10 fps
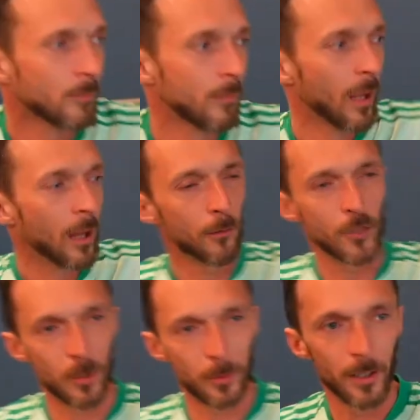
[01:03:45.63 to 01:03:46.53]
Lovely
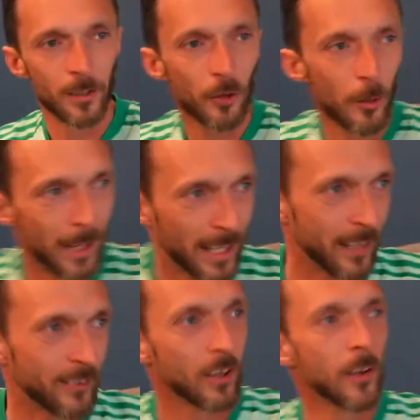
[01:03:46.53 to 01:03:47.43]
job. Sorry about that,
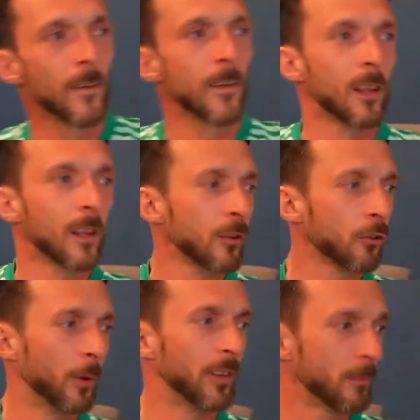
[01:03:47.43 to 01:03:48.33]
guys.
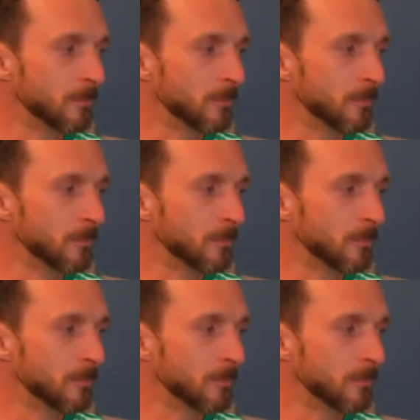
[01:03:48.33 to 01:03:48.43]
Sorted.